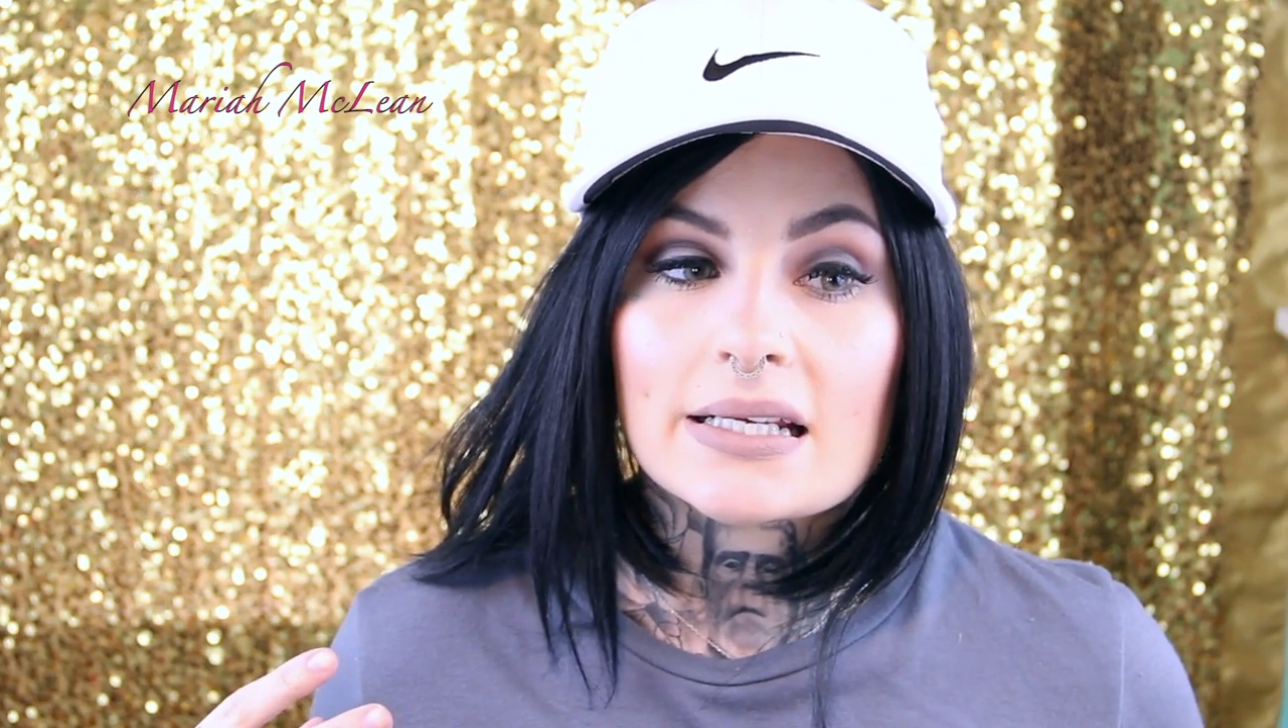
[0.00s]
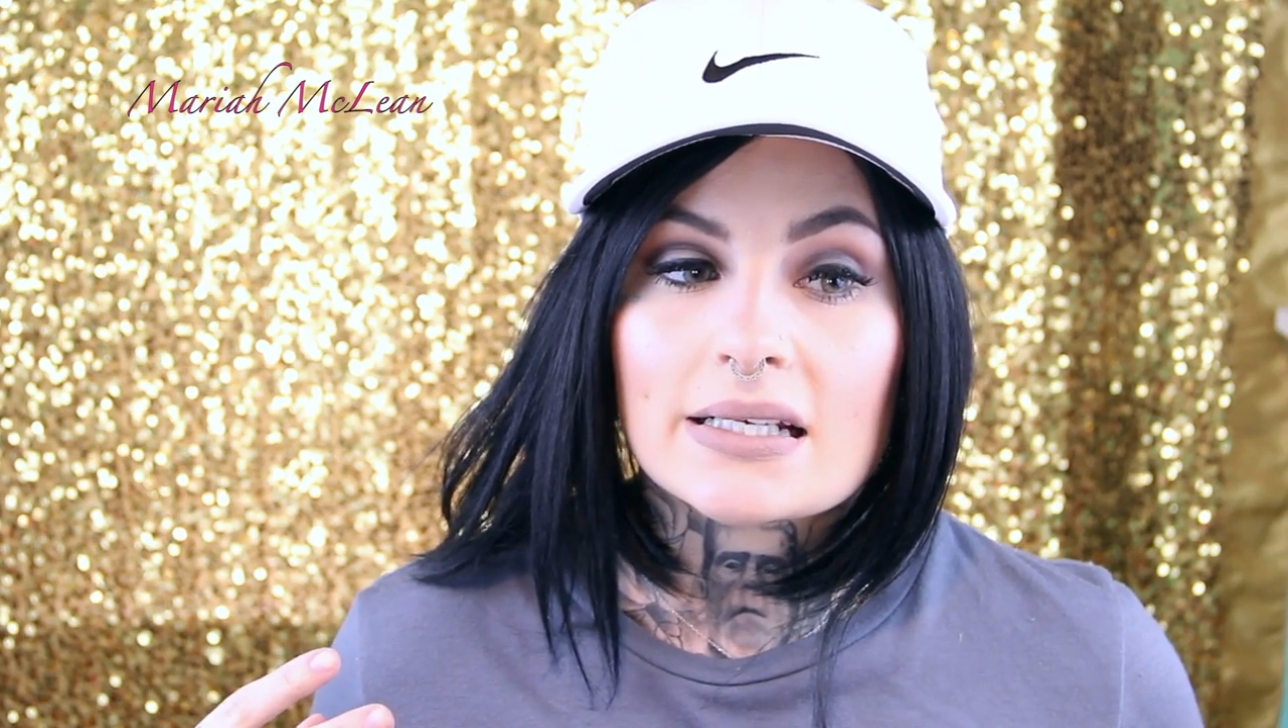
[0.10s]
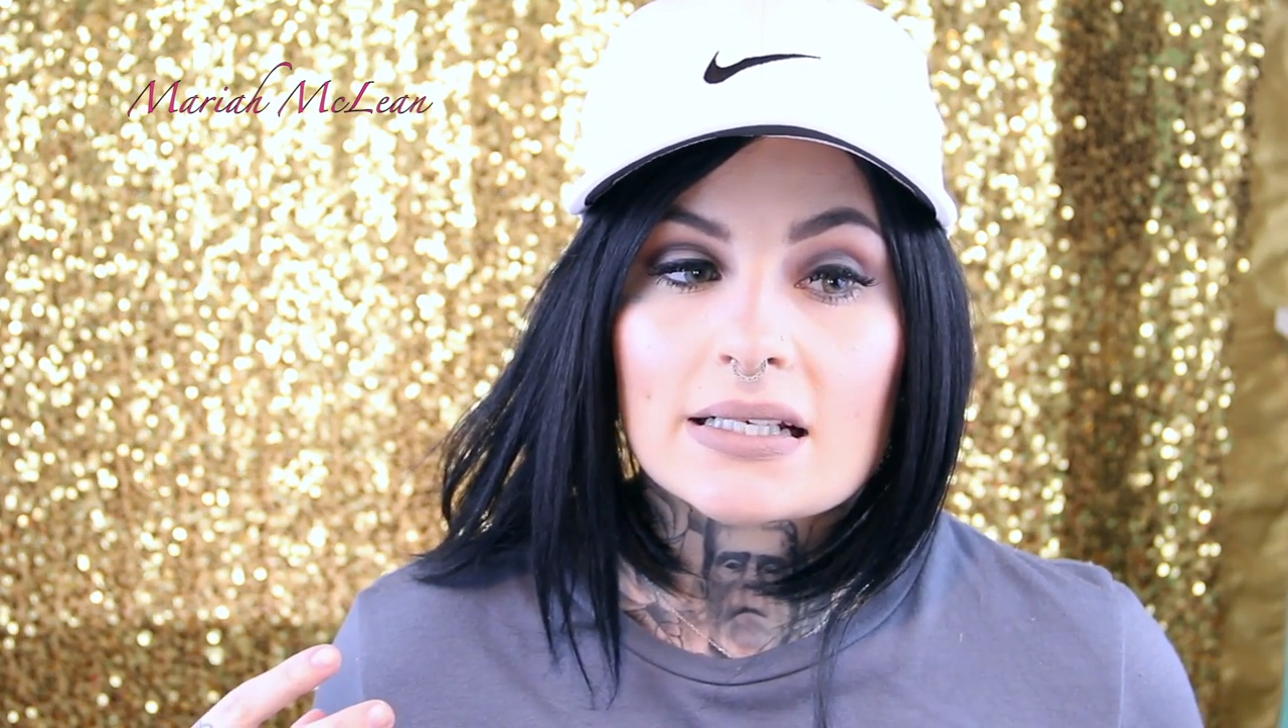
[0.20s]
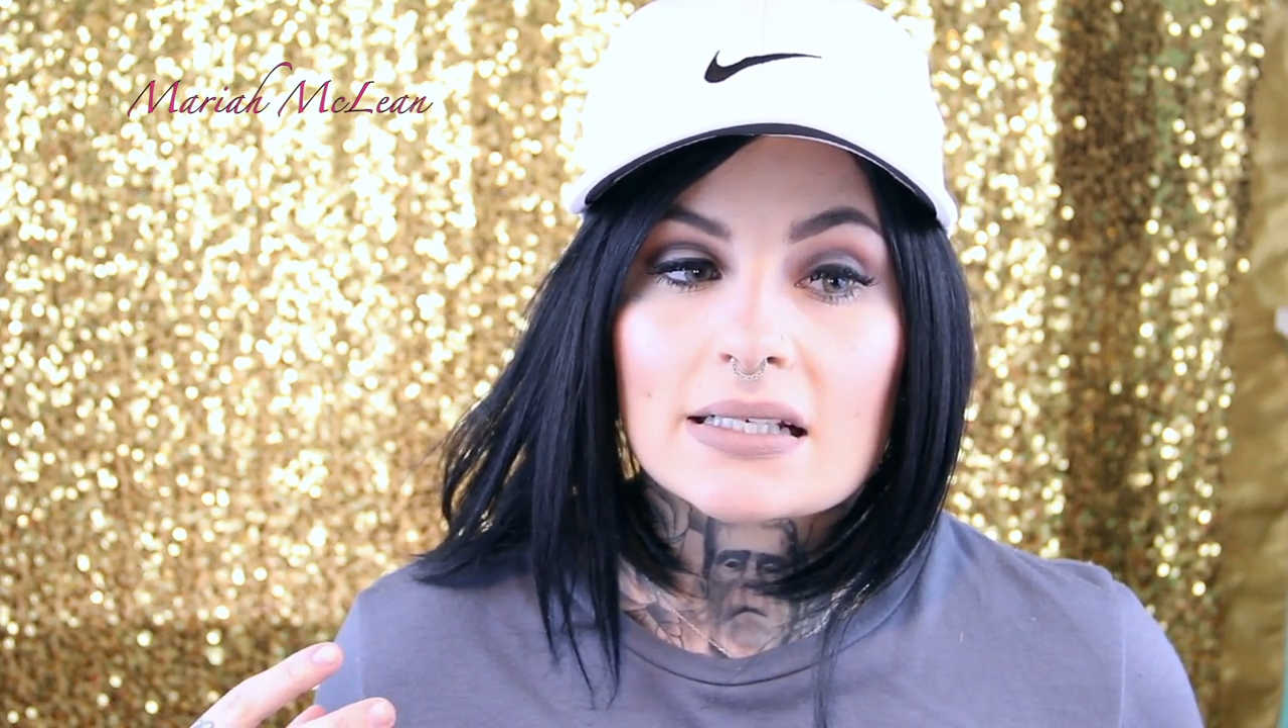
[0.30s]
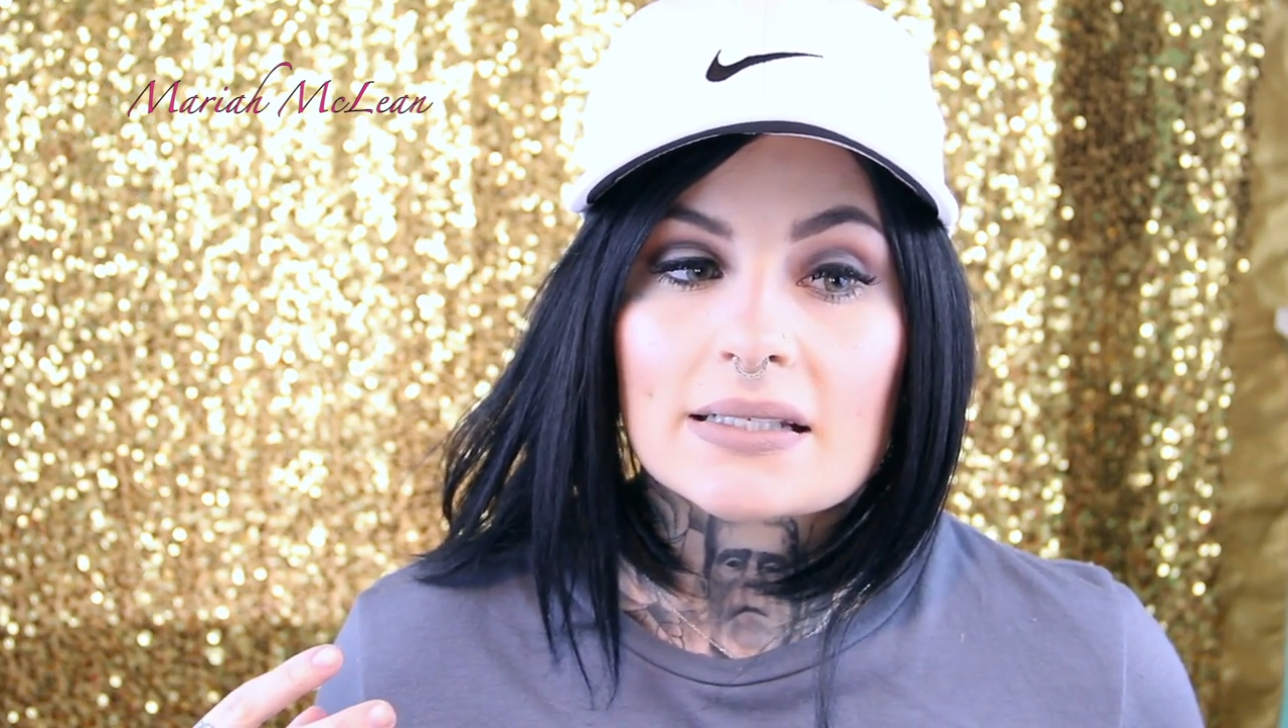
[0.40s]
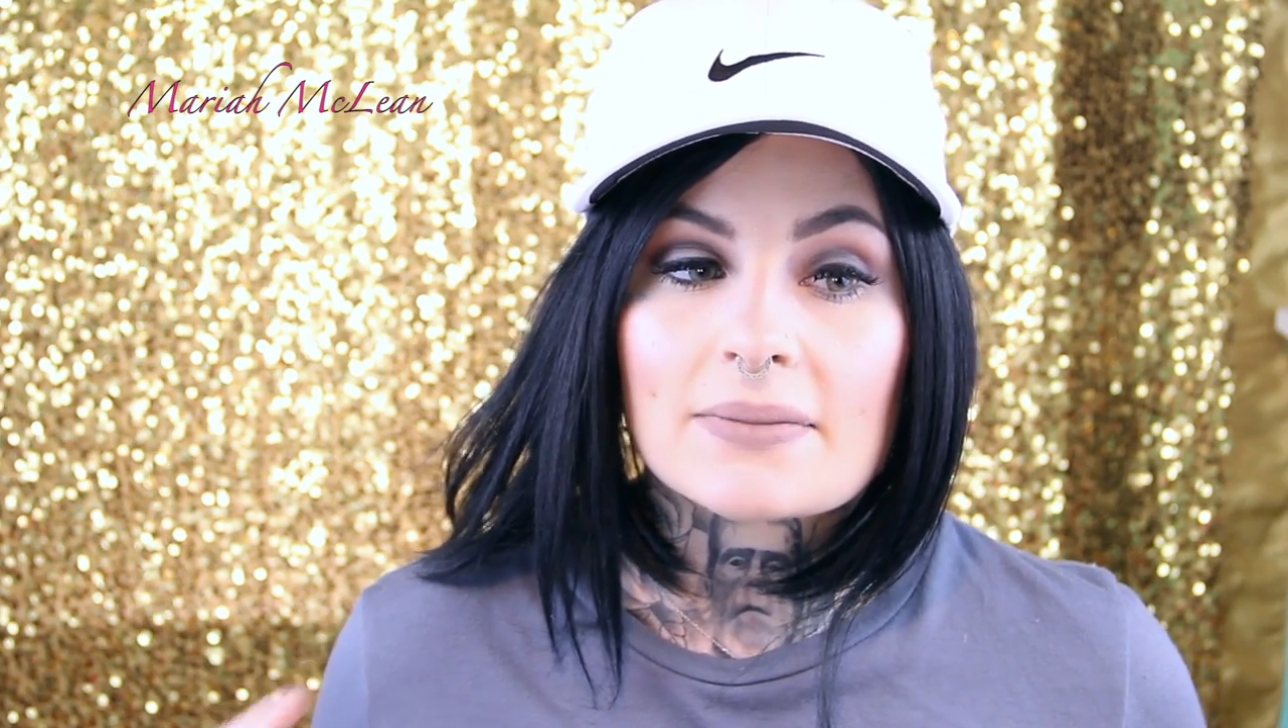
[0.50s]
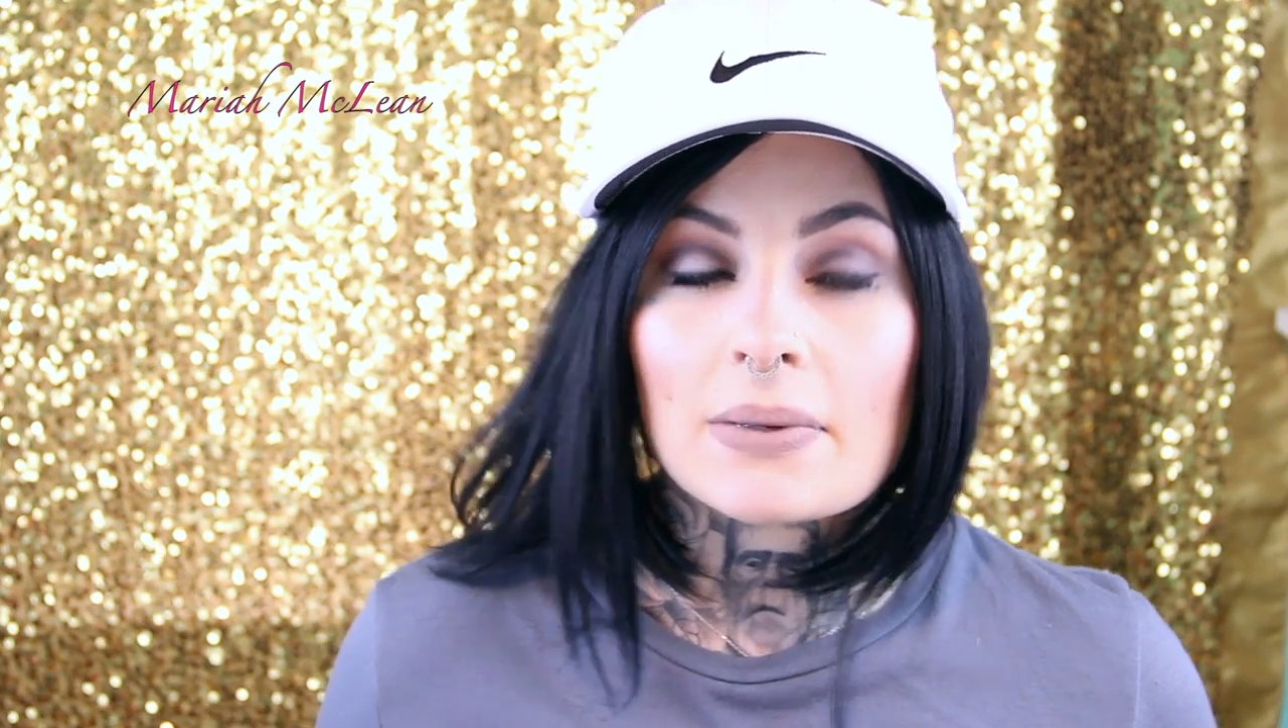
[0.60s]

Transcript: is